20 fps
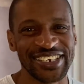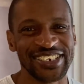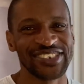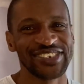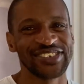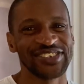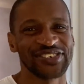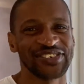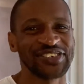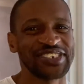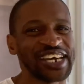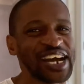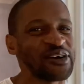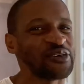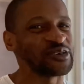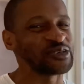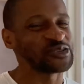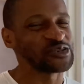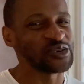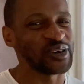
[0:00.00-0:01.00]
Today I want
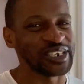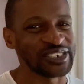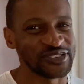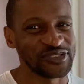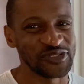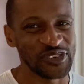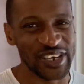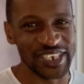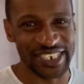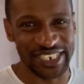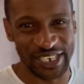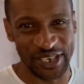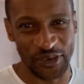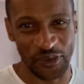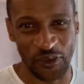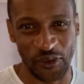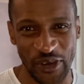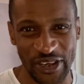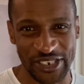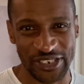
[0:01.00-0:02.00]
to address a
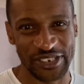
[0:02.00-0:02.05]
question